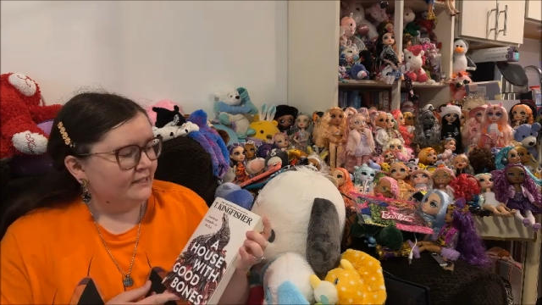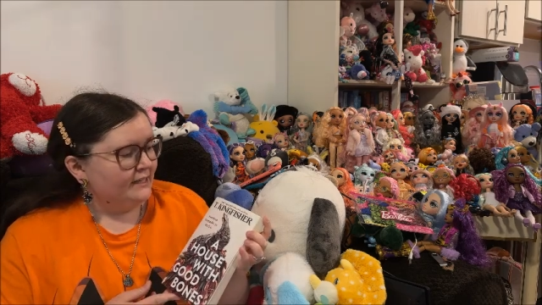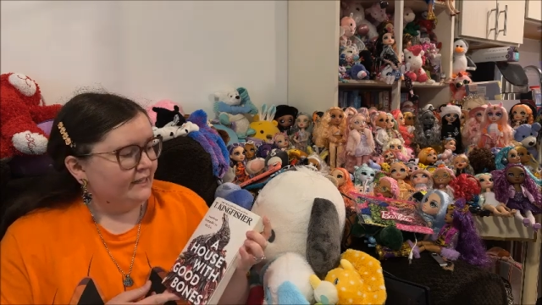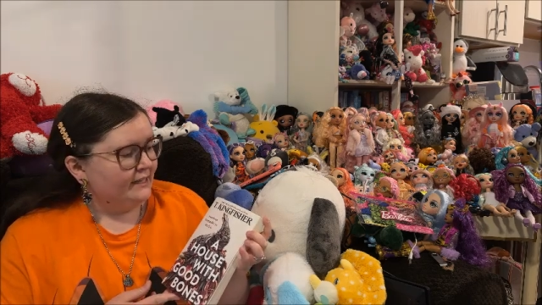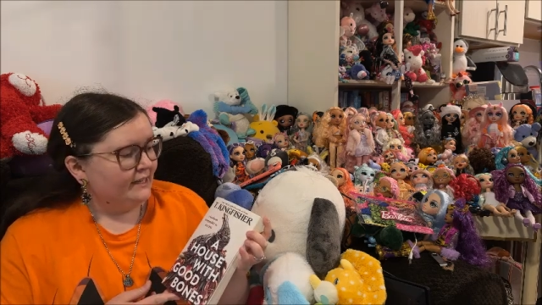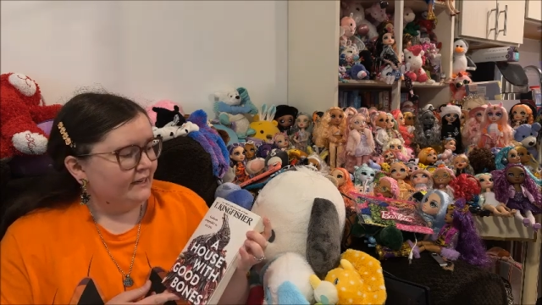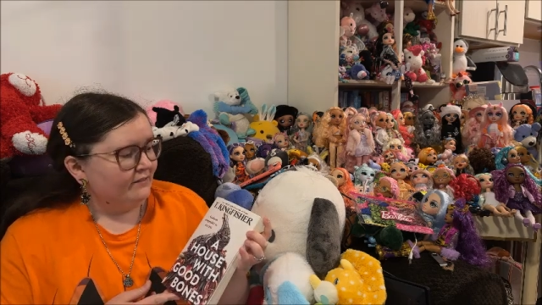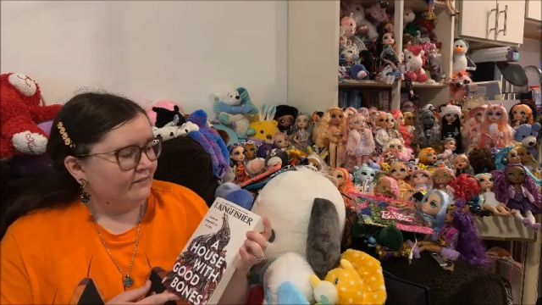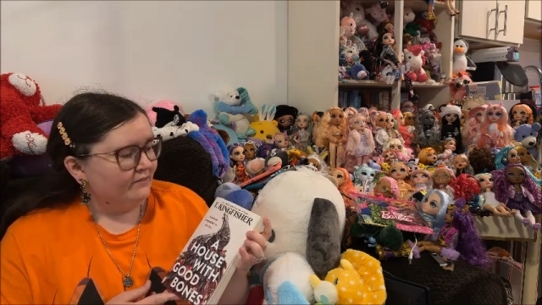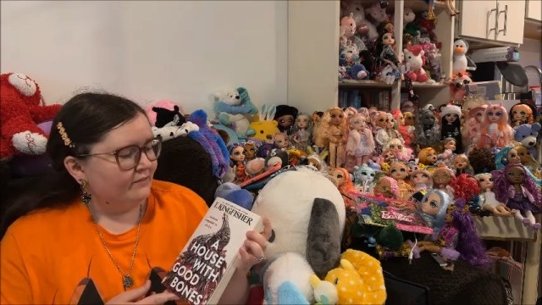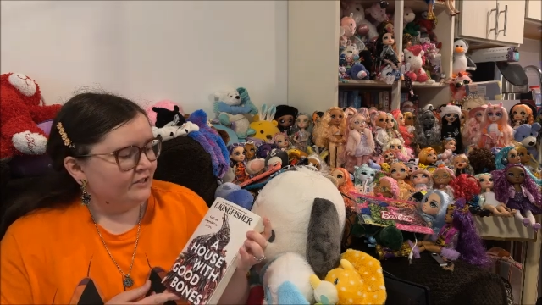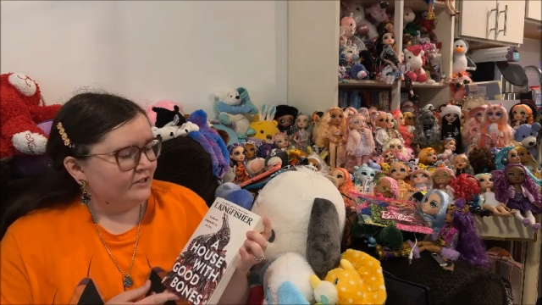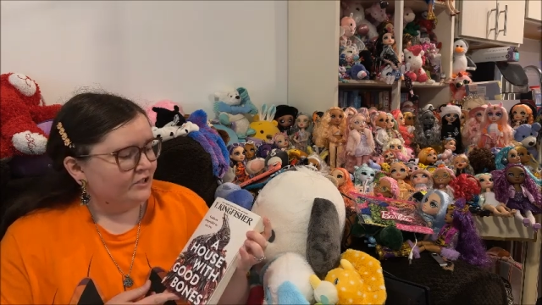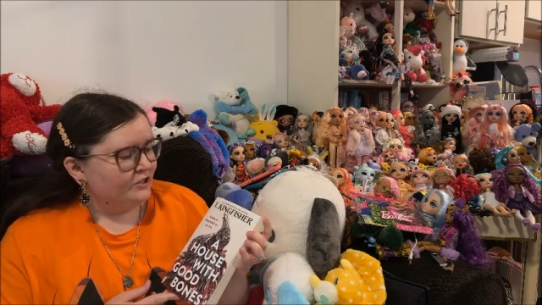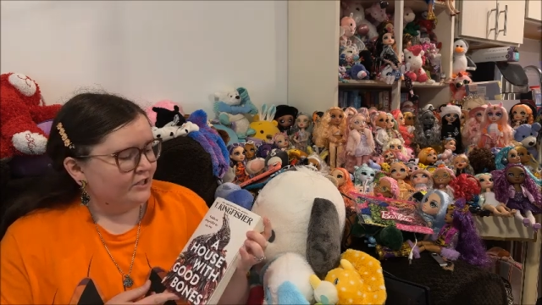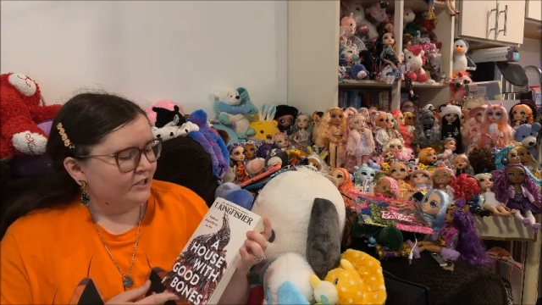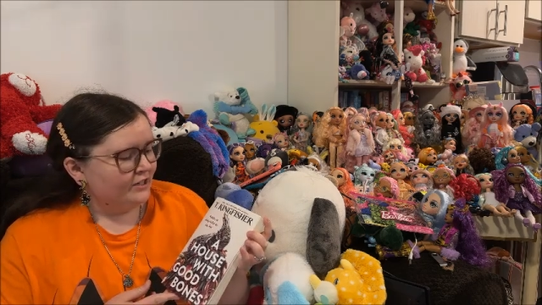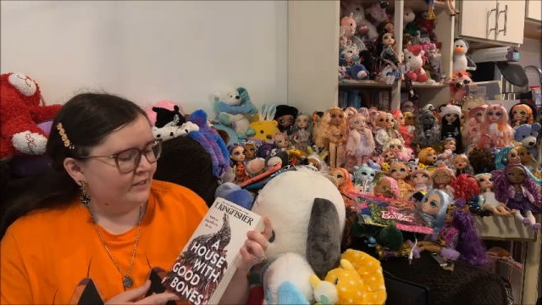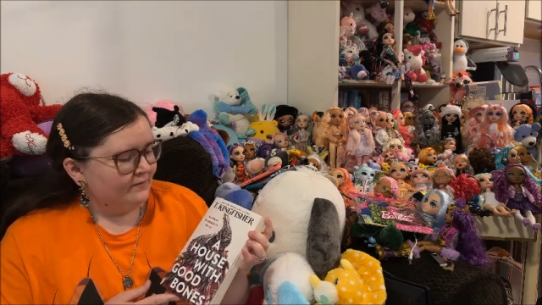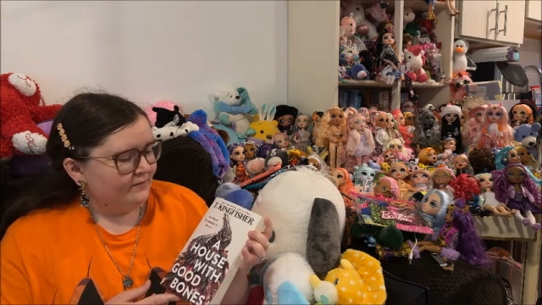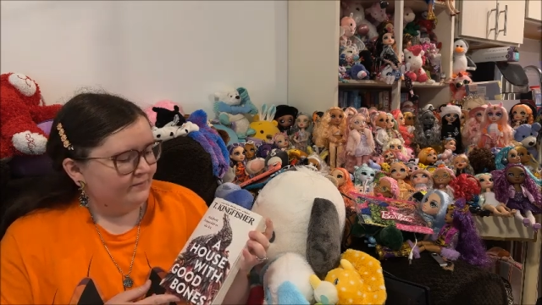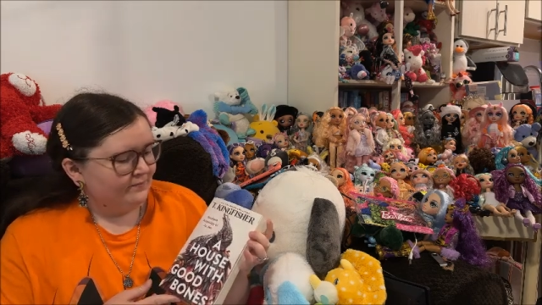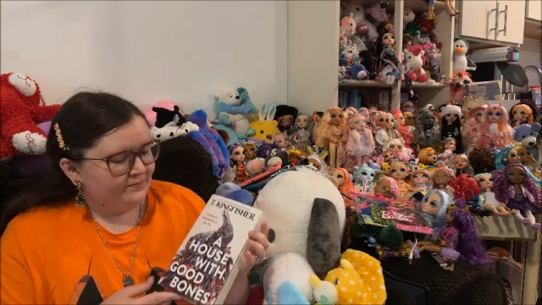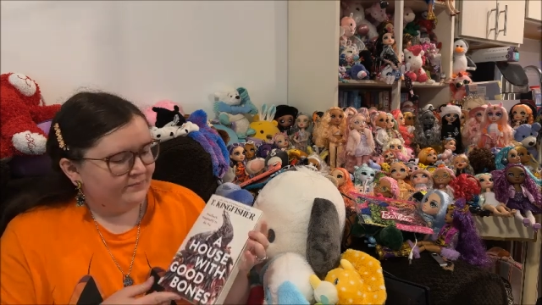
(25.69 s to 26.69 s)
Kingfisher,
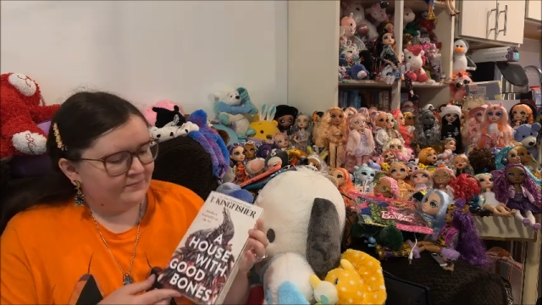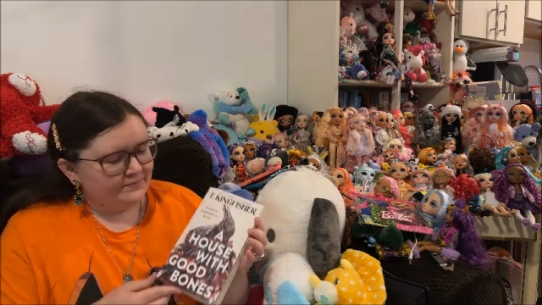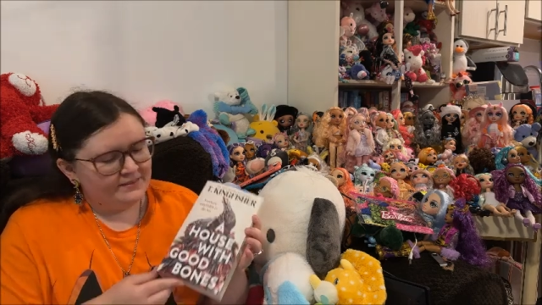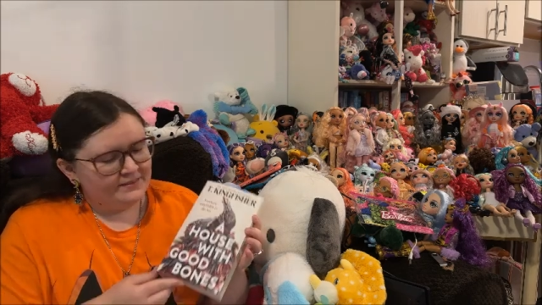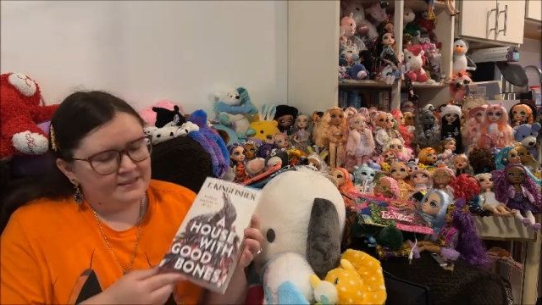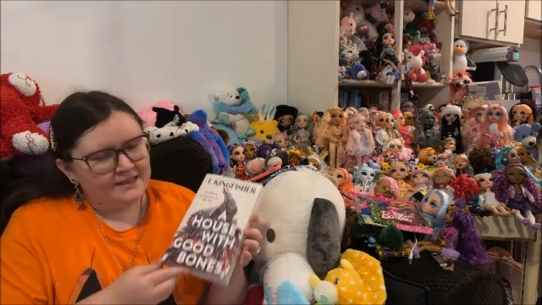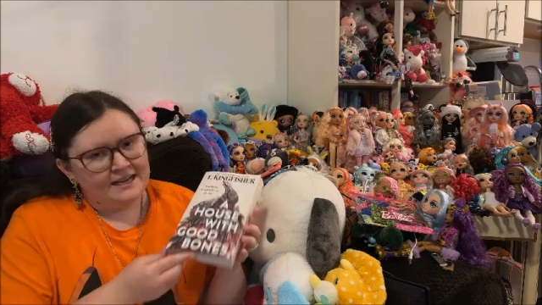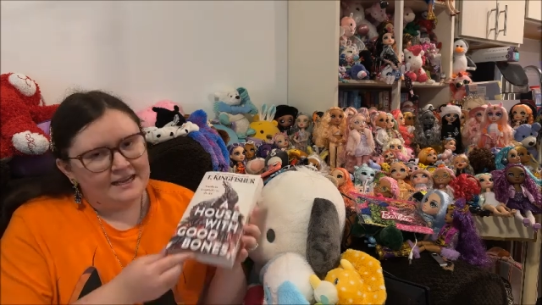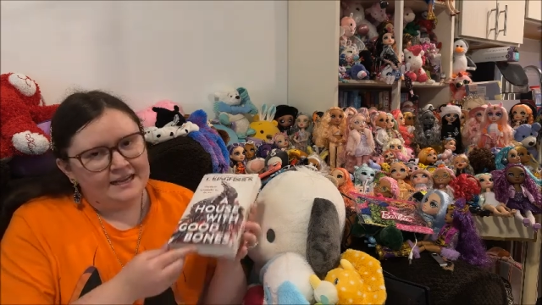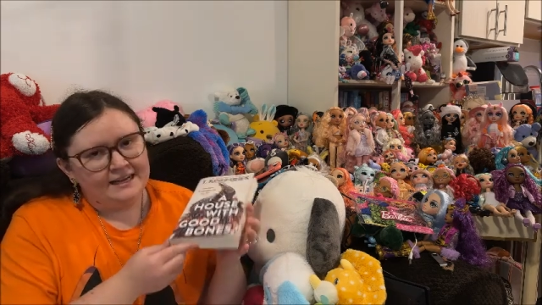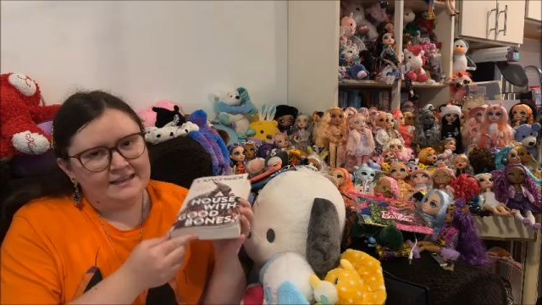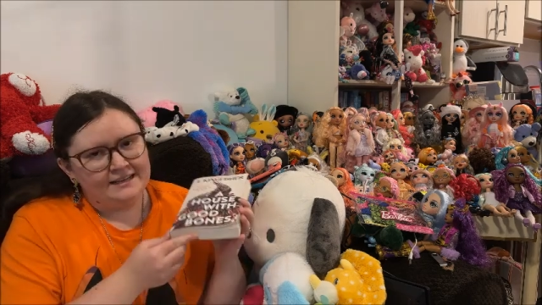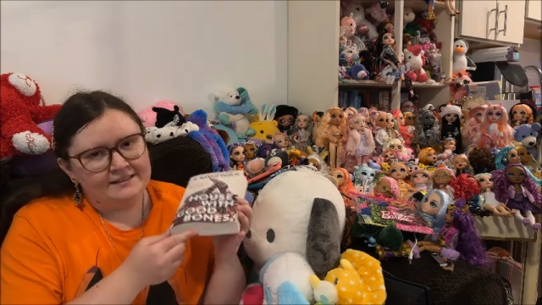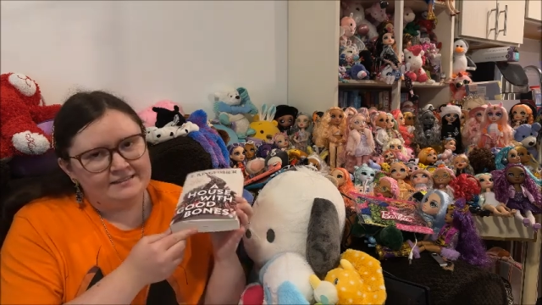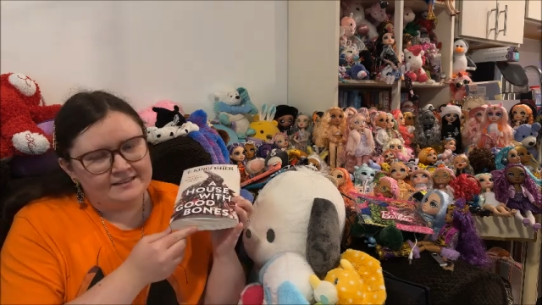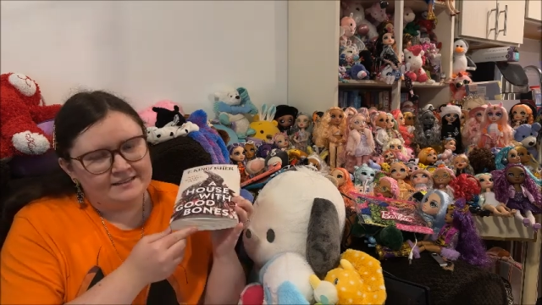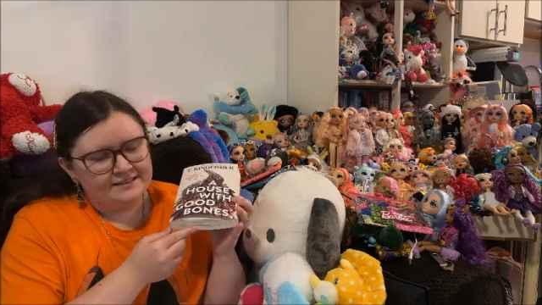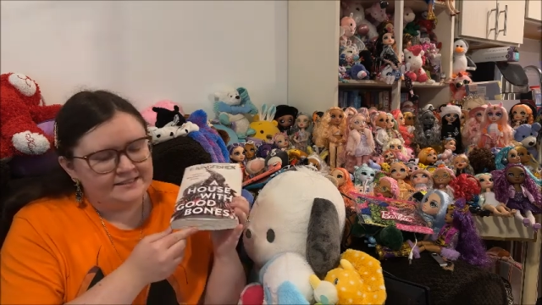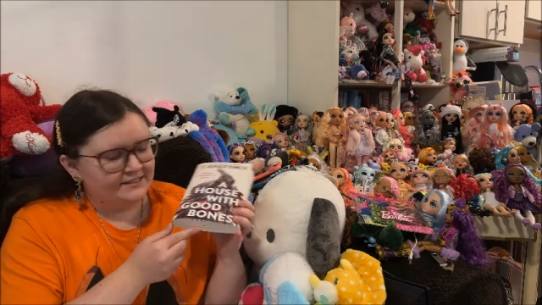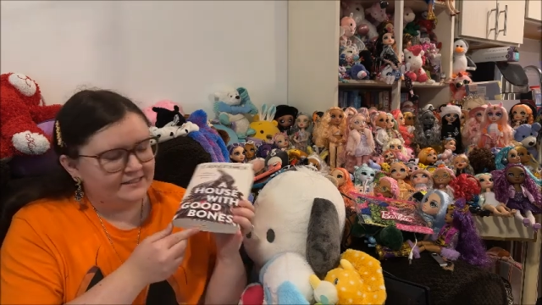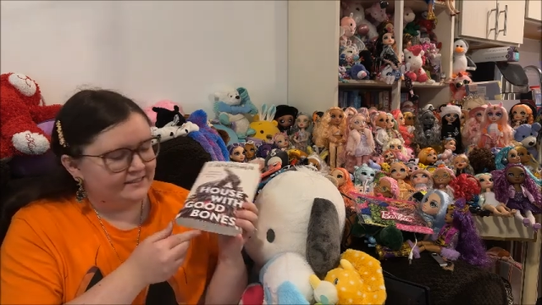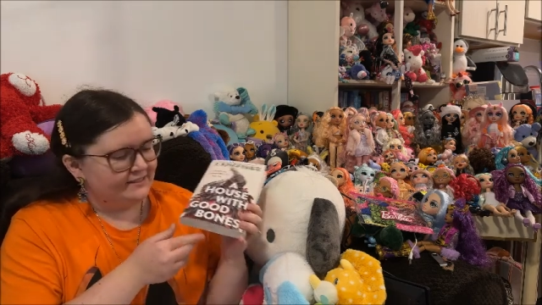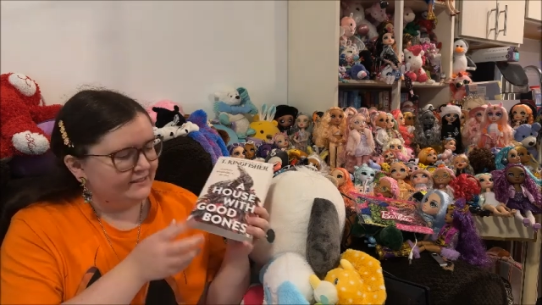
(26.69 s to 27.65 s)
and this